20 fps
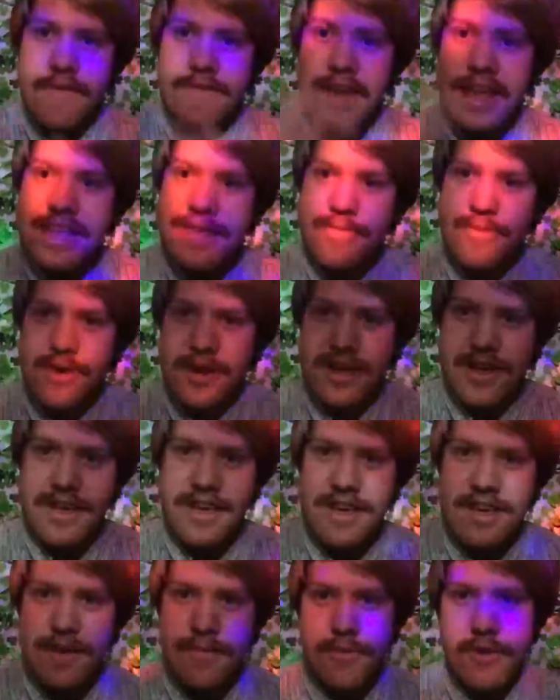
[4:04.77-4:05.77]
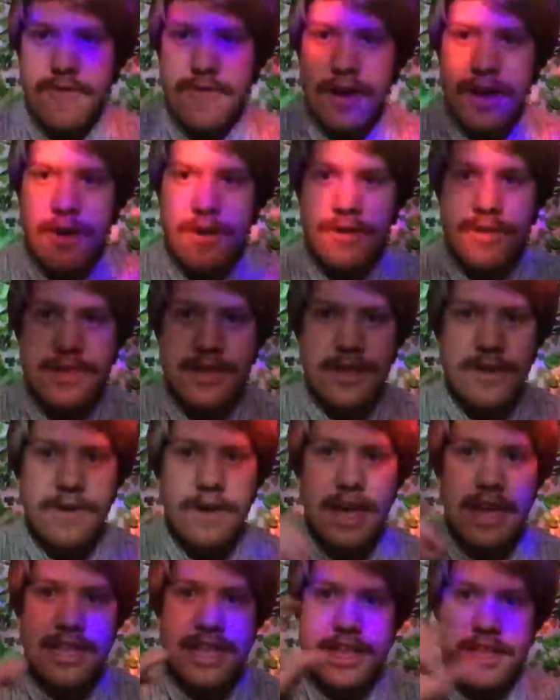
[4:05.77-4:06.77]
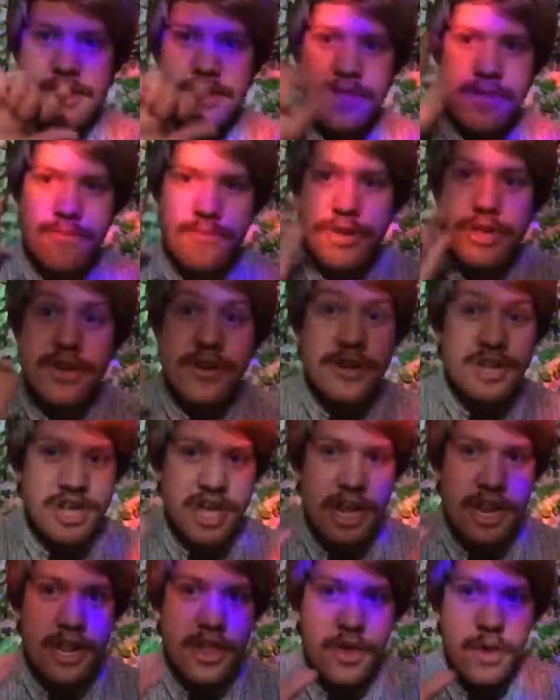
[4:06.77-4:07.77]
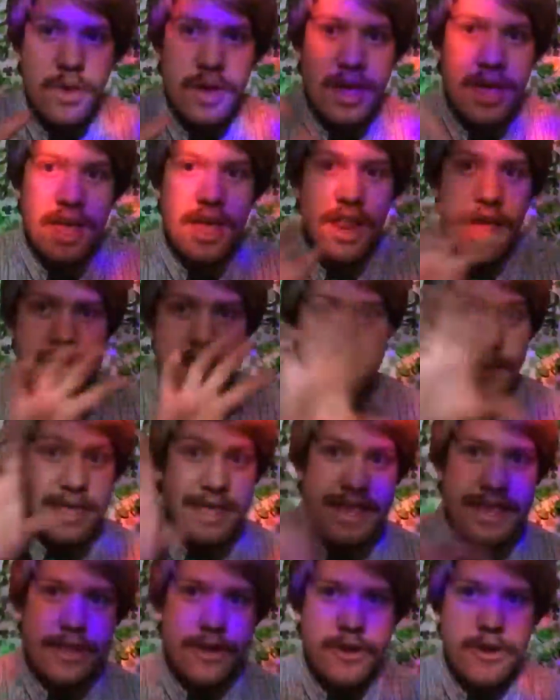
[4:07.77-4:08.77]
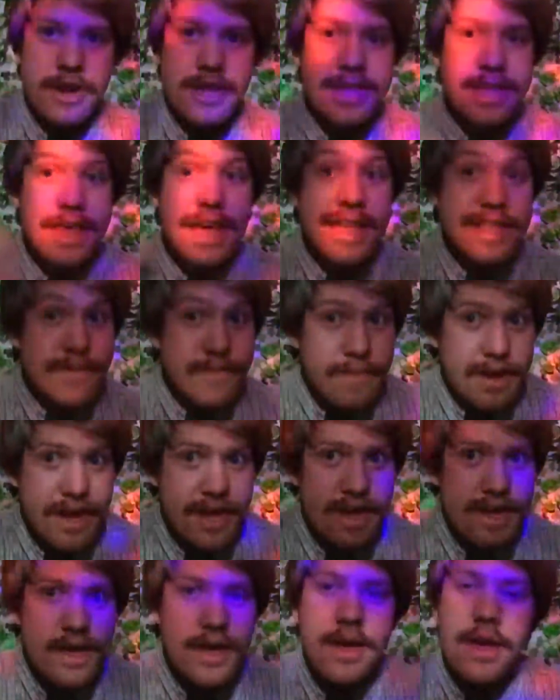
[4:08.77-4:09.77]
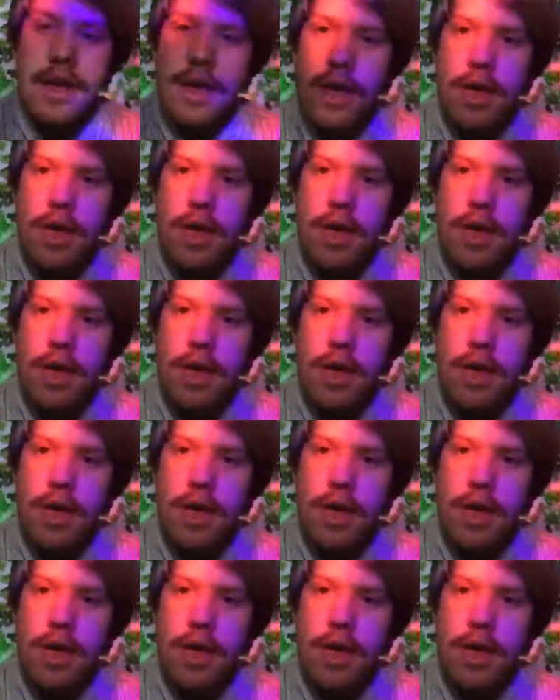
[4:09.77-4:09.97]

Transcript: Facebook profile. So it has the picture of Jaden Yuki and it has my sister on it. So that's my